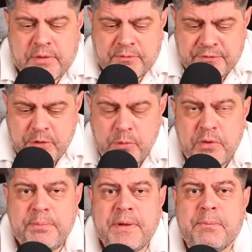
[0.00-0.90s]

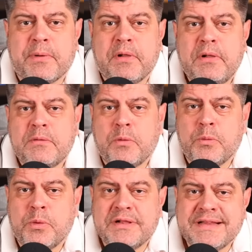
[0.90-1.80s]
Fewer people
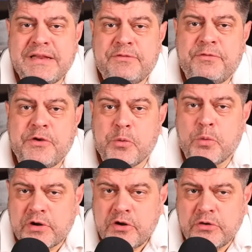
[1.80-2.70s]
will need
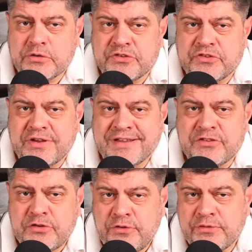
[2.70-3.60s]
fewer goods and
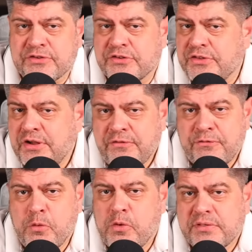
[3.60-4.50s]
services,
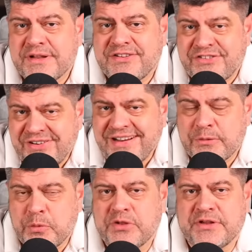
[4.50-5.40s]
therefore the trade
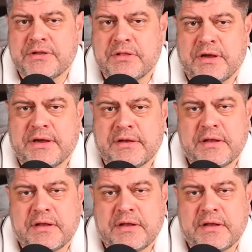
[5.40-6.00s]
will decline,